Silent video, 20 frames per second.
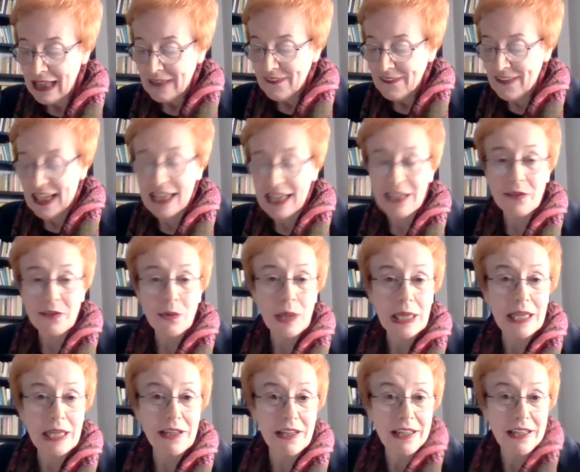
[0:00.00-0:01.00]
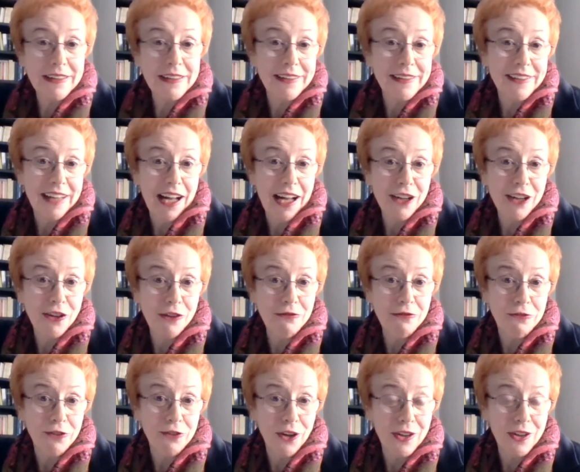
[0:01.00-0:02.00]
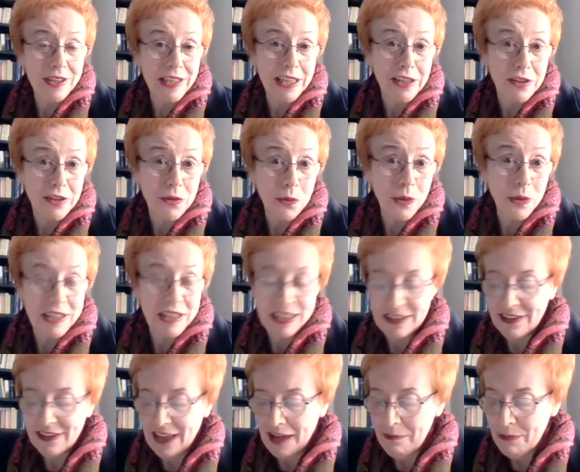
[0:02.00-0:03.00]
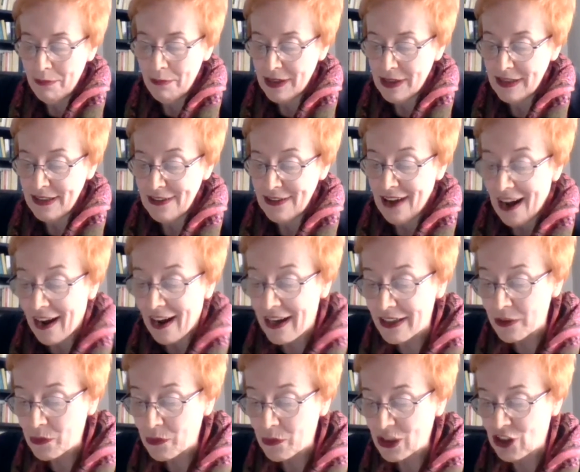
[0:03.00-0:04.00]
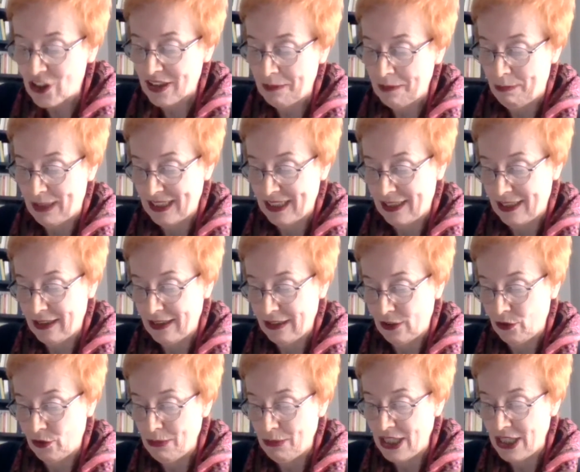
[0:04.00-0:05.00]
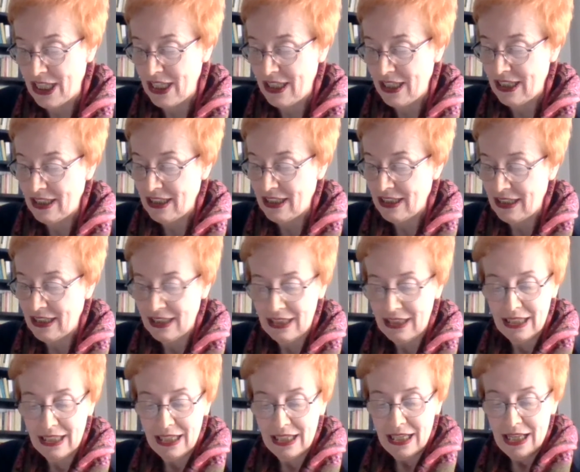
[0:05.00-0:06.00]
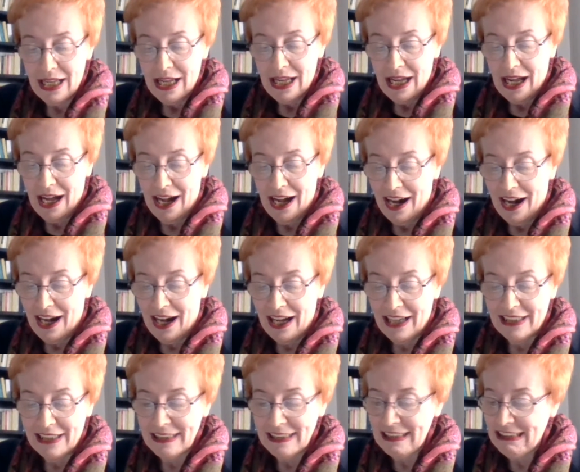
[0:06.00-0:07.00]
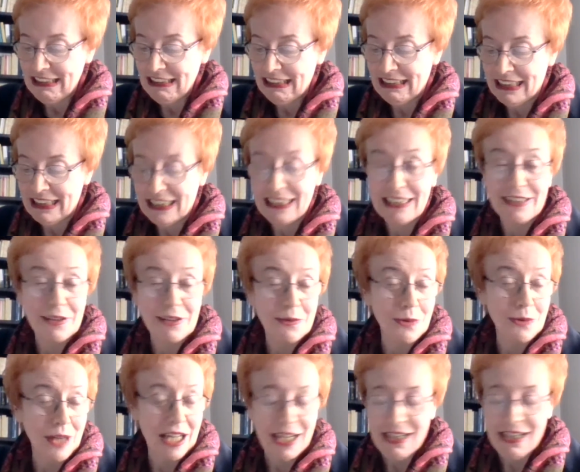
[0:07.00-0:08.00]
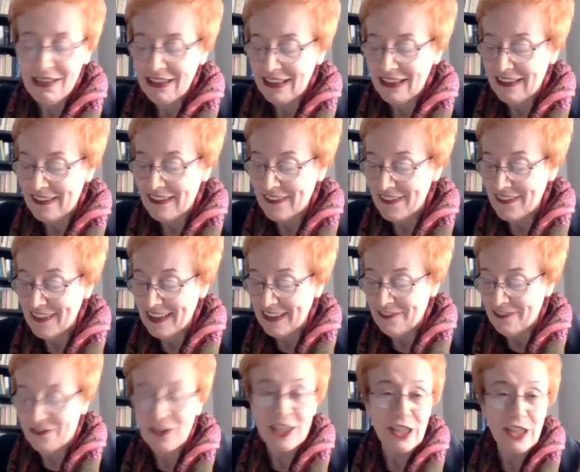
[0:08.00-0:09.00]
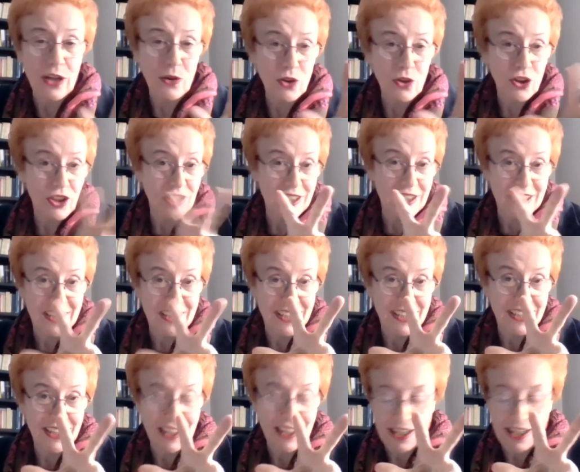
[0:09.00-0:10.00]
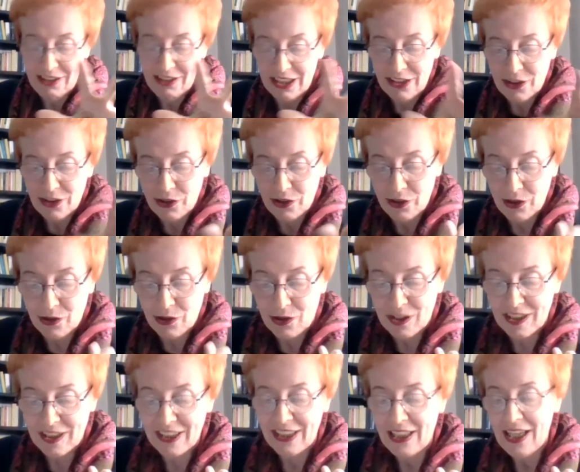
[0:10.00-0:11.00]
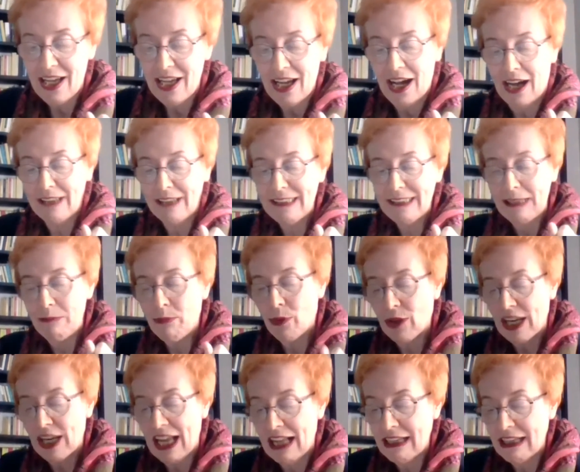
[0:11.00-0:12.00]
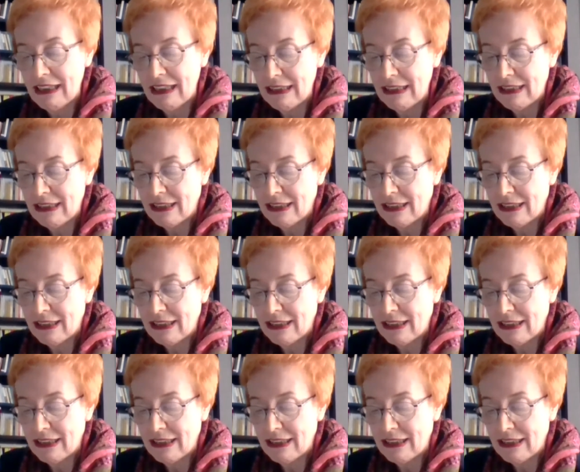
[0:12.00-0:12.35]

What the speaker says: Then we are confronted with number 9, which is a puzzle to me, and where 3 notions are introduced. Atemporel,